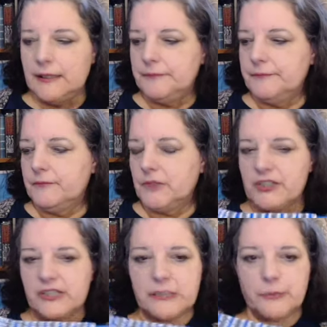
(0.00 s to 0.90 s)
which
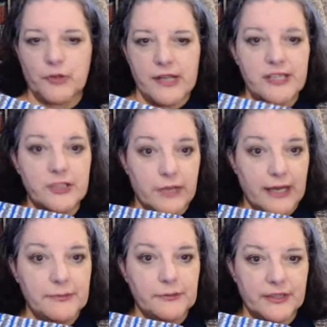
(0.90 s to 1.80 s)
is Sporty
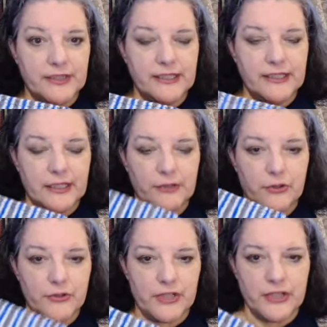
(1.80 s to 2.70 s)
Stripes with the
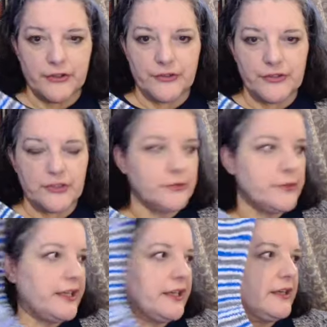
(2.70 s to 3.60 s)
Grocery Girls doing